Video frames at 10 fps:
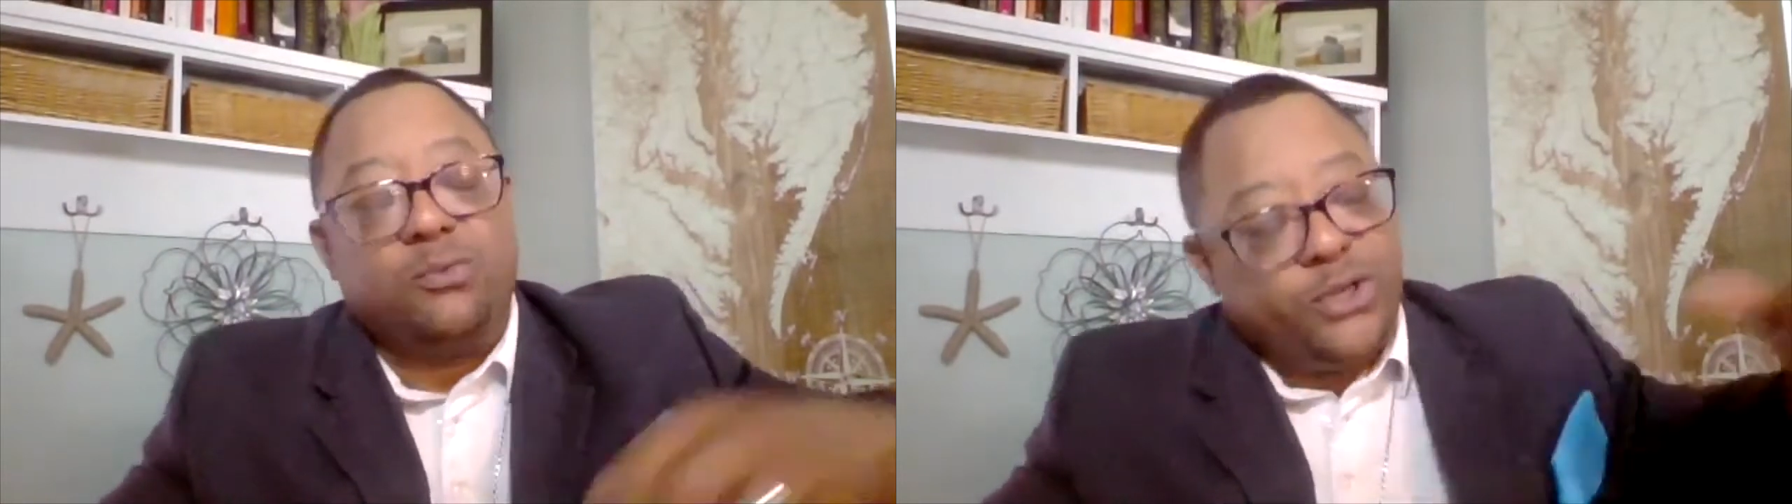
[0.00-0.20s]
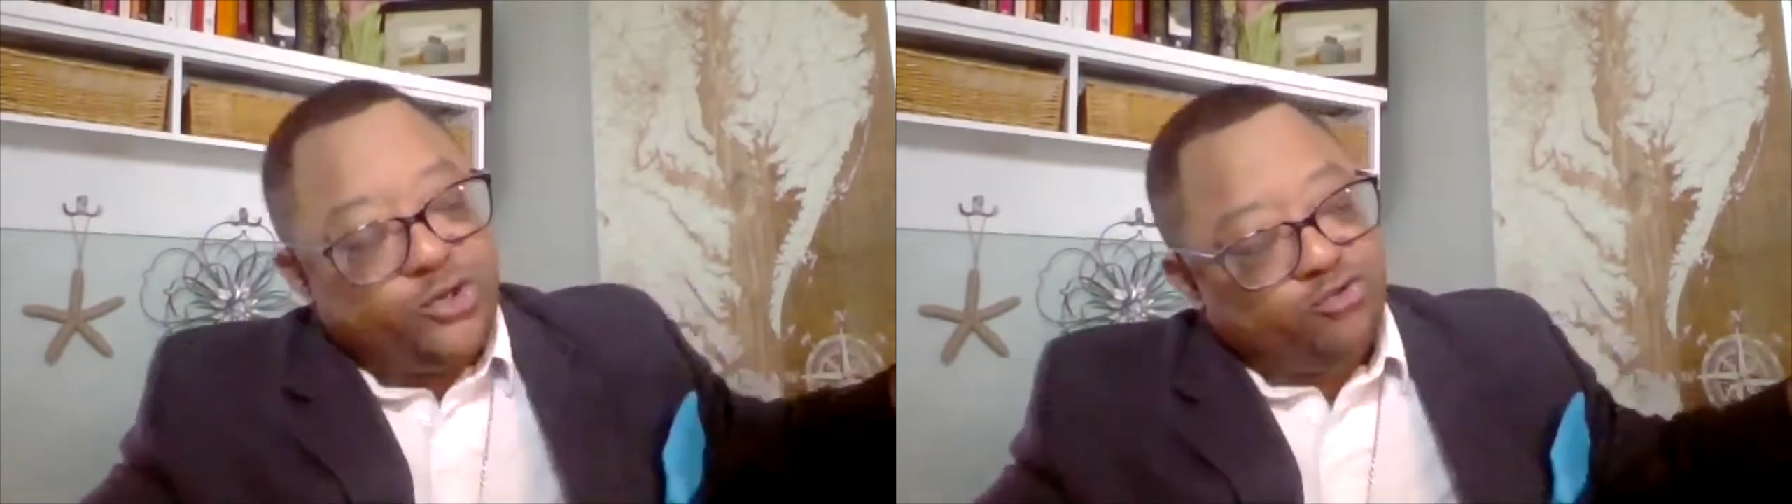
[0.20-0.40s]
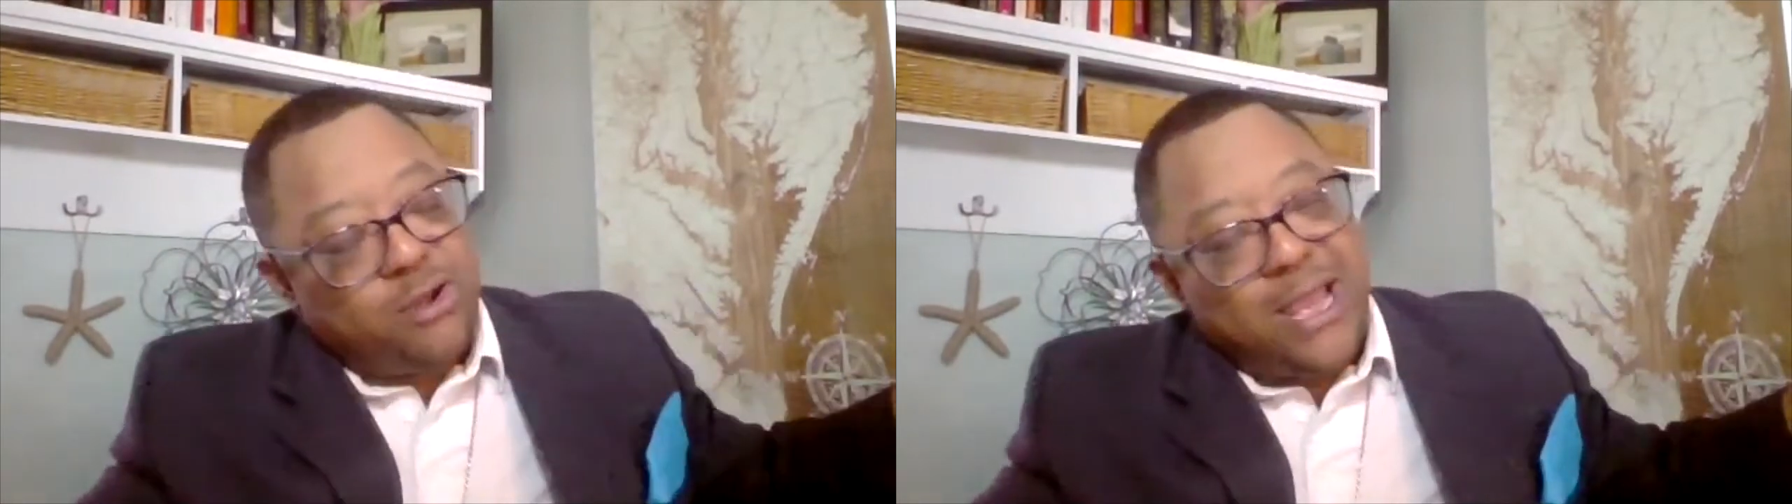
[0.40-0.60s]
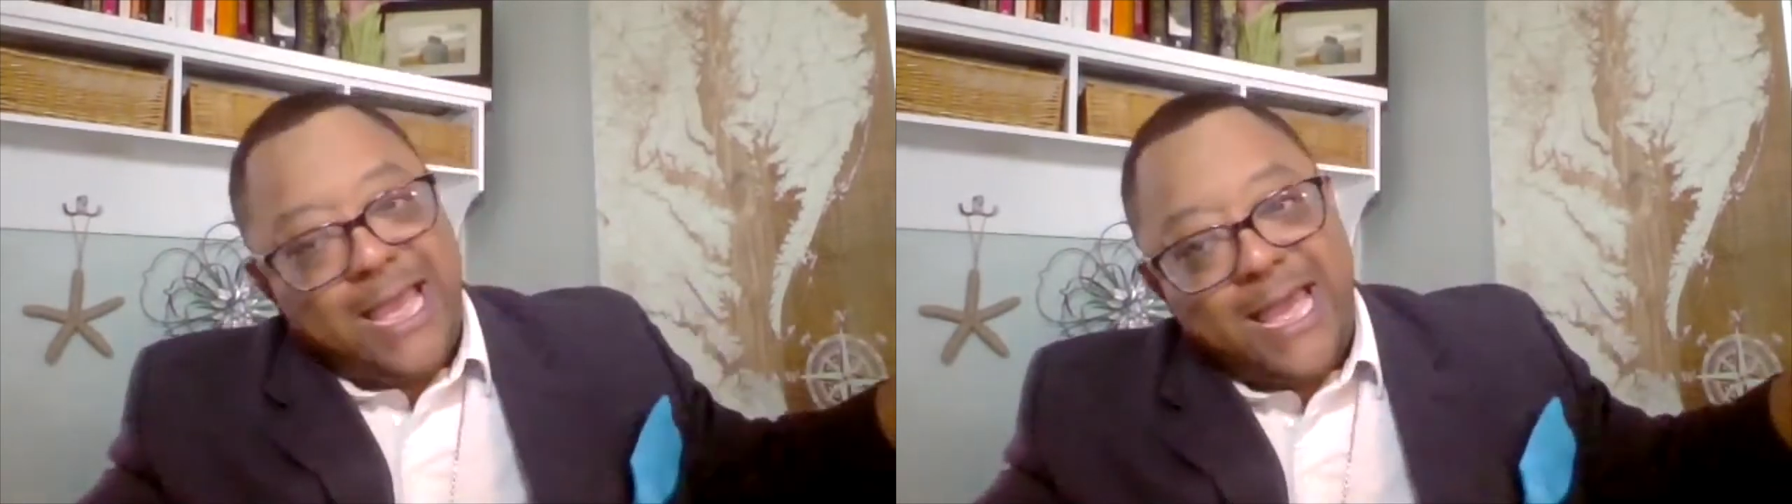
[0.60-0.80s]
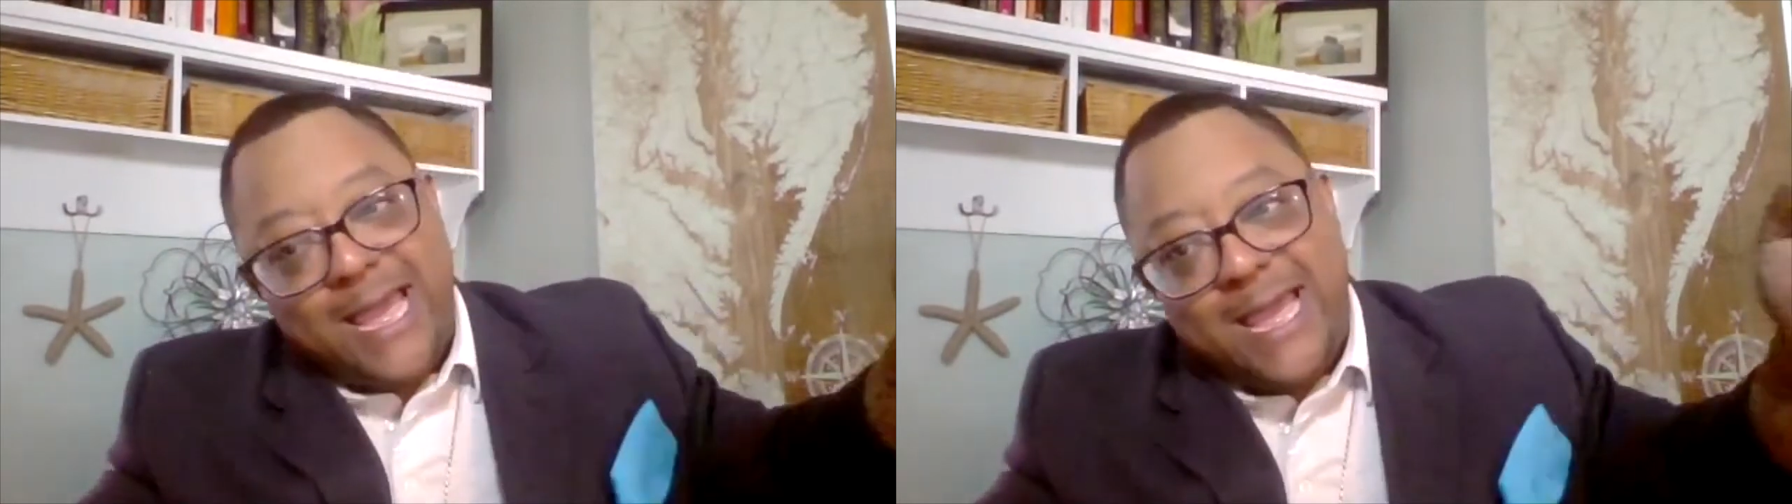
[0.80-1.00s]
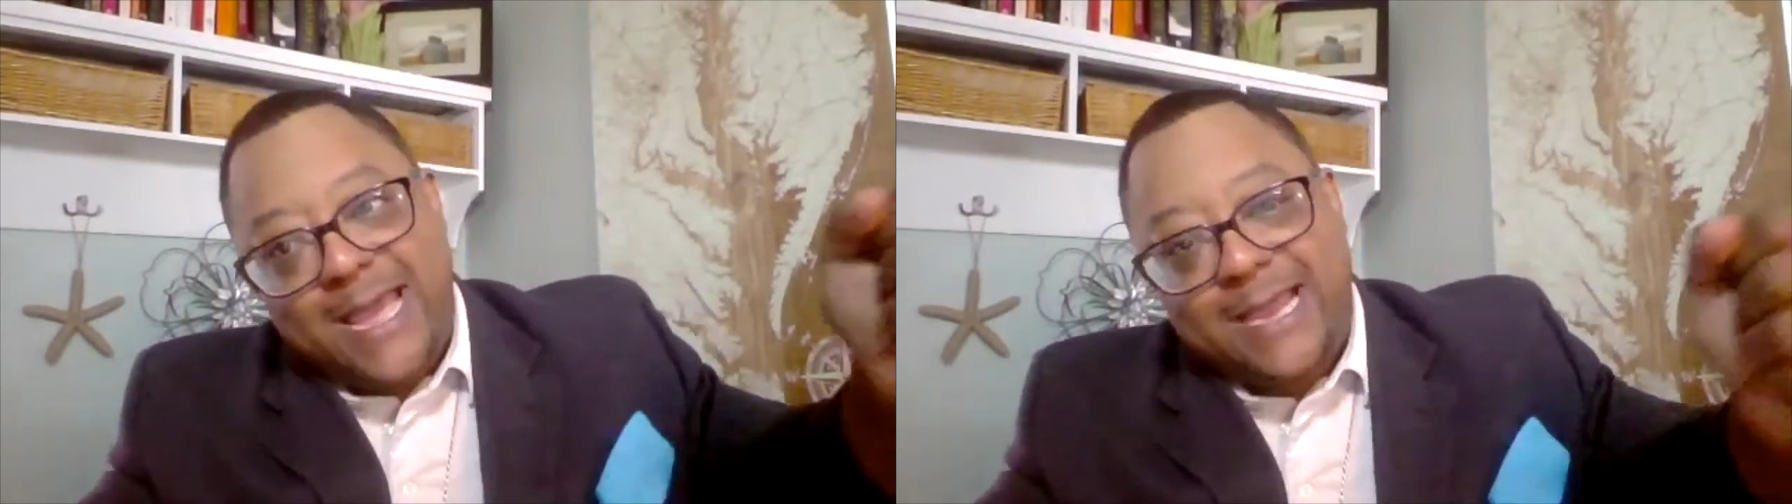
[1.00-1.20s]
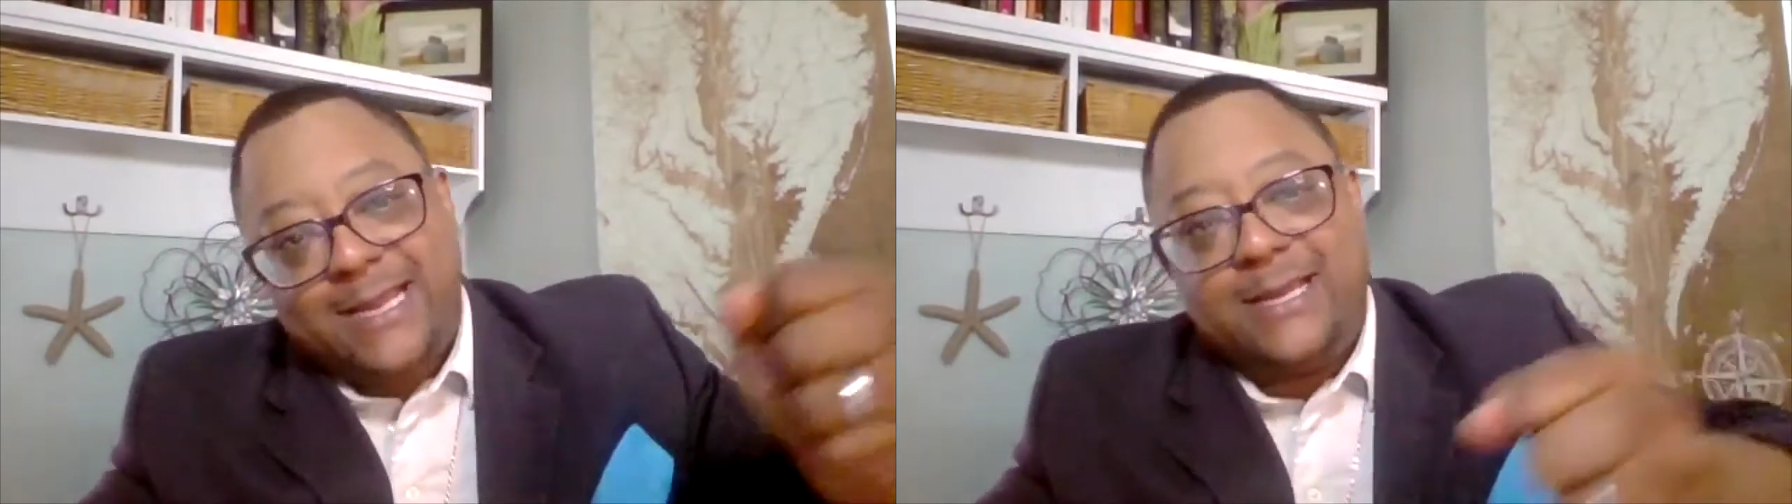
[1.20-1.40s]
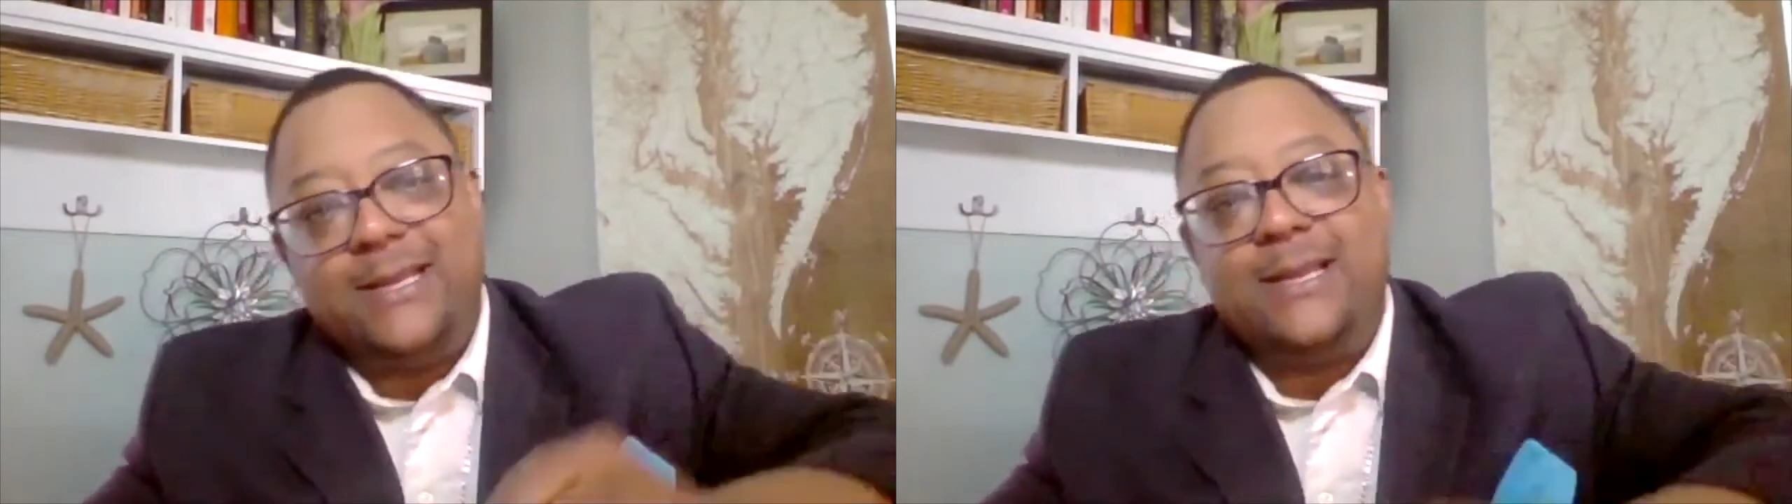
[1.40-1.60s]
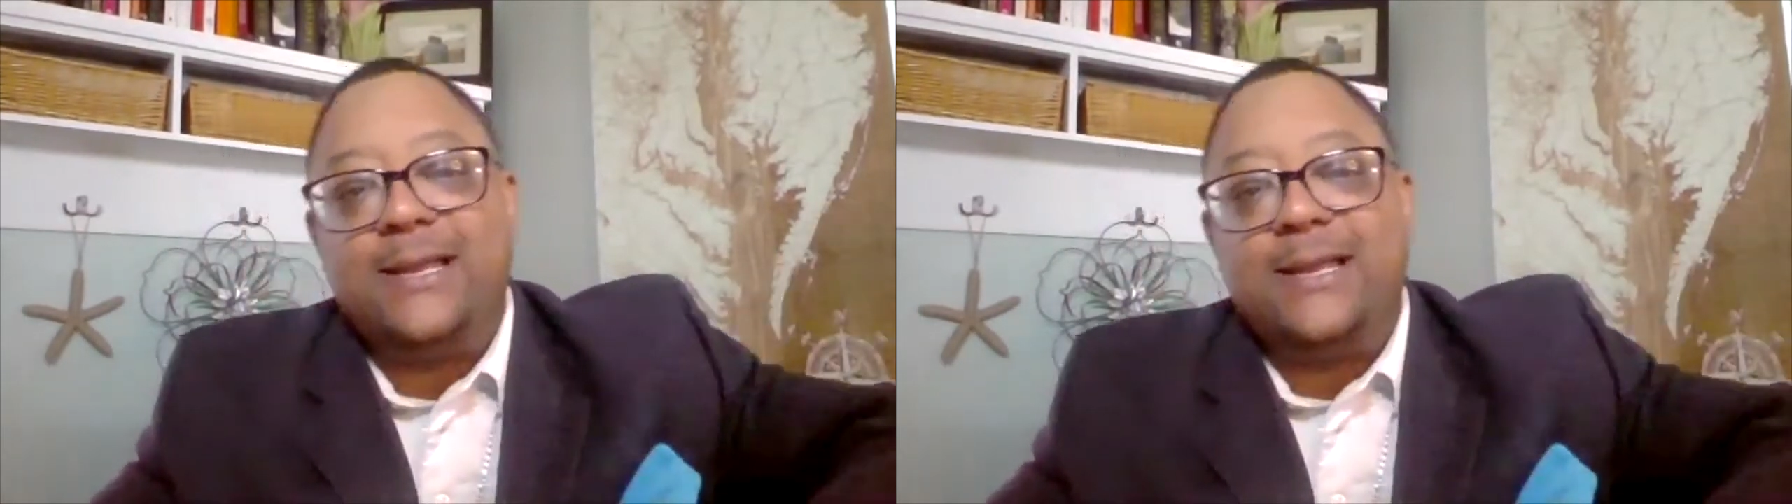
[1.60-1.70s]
we drag